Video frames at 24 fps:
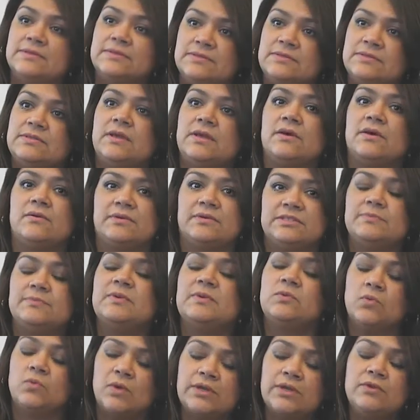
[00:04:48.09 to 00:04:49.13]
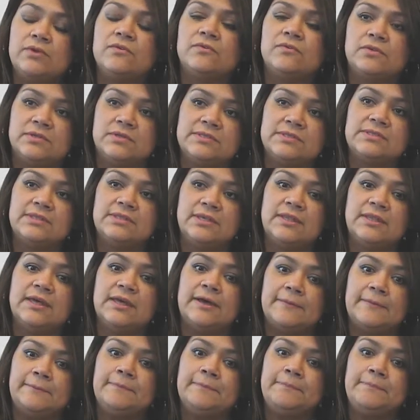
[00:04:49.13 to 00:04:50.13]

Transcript: So it's been wonderful to see that.